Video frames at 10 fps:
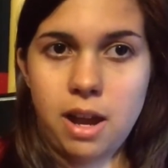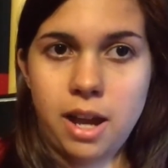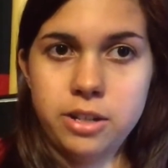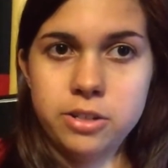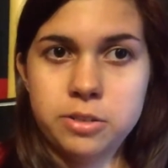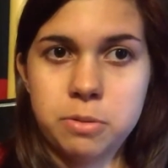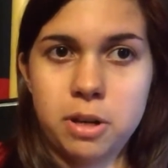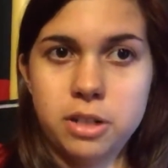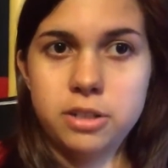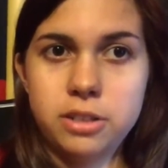I just
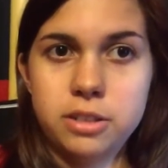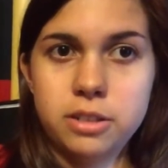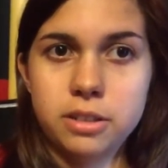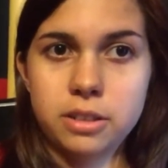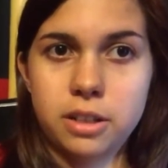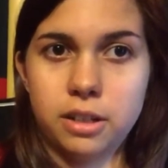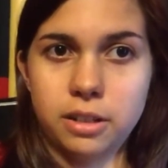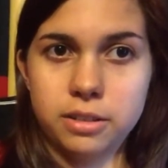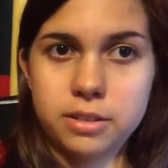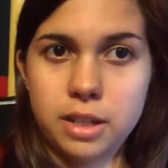watched
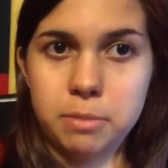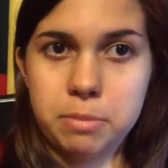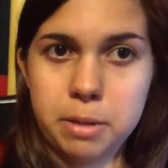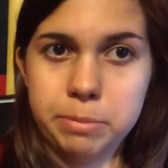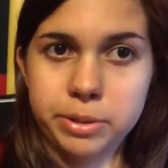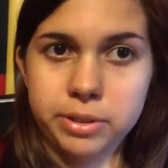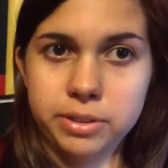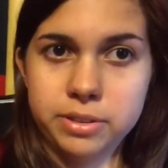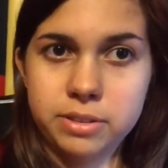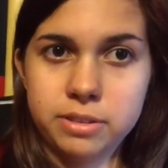Sam
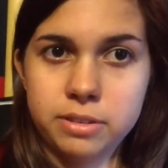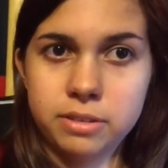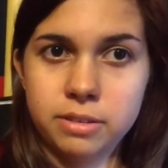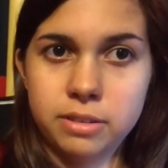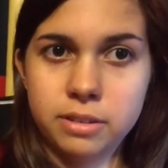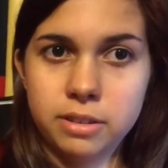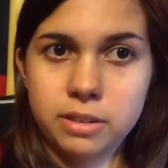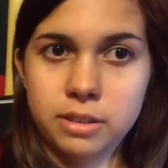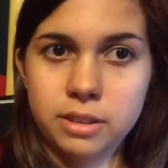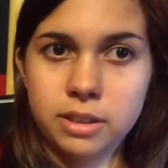Pepper's
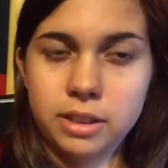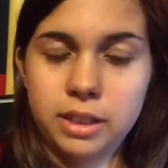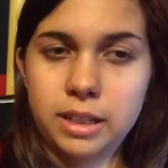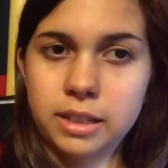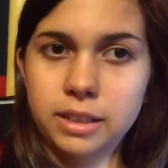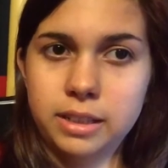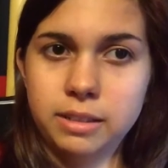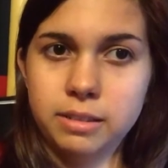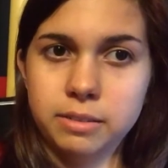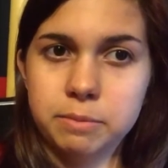
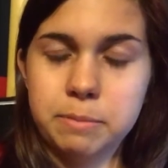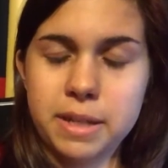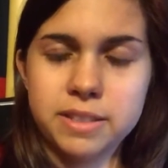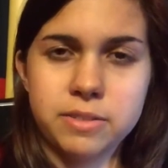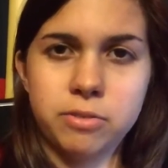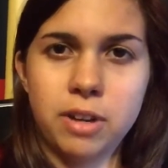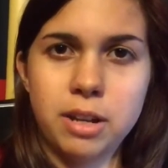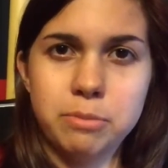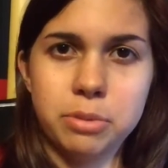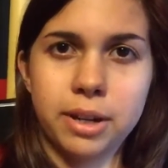killing best
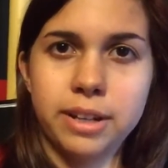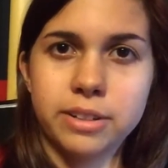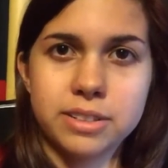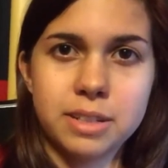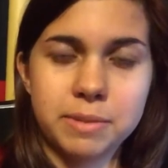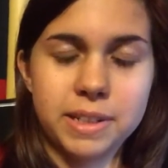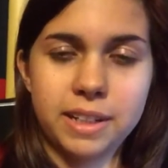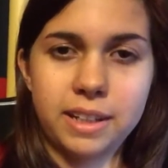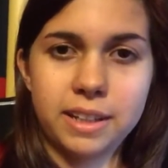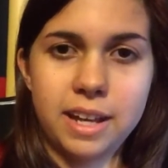friend prank or something
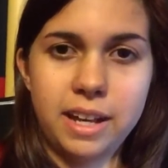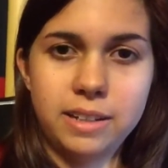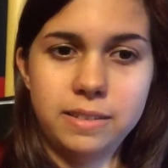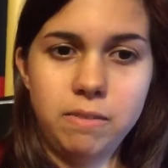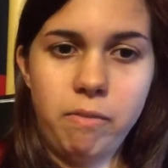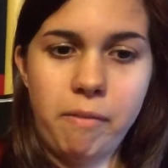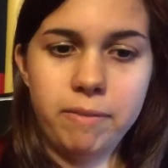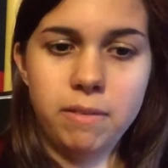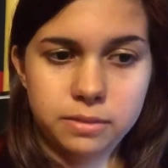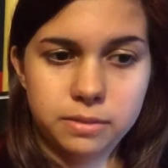like that.
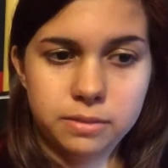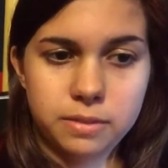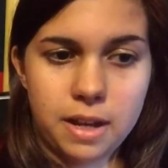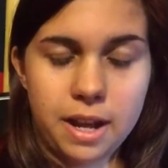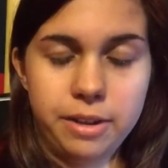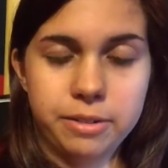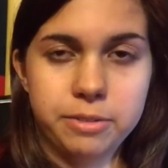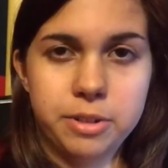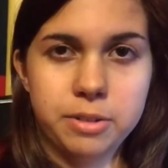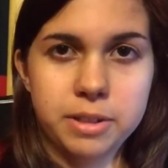I don't
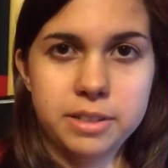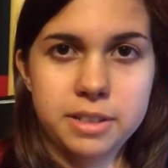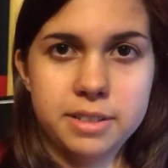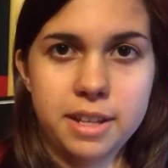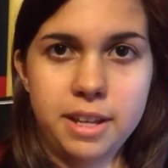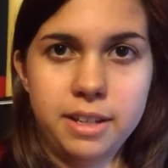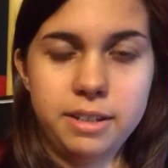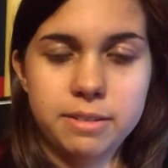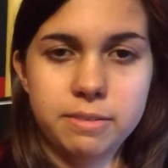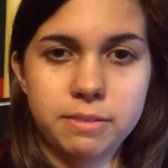know what to
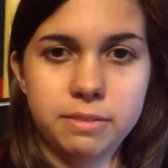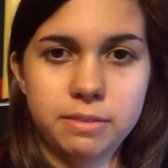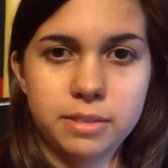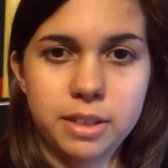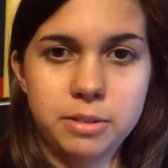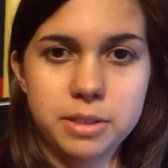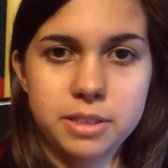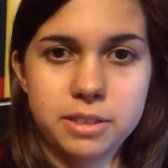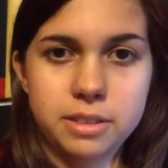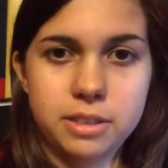say. It
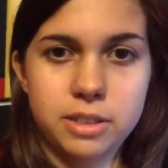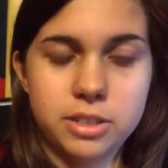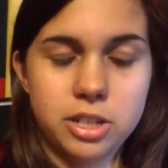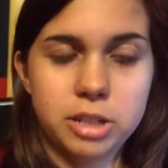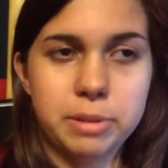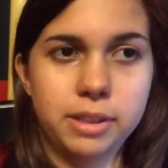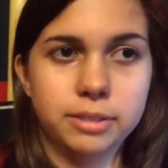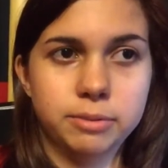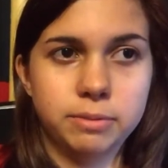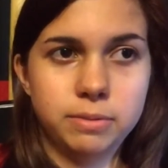was
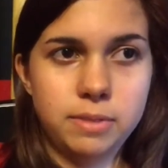disturbing.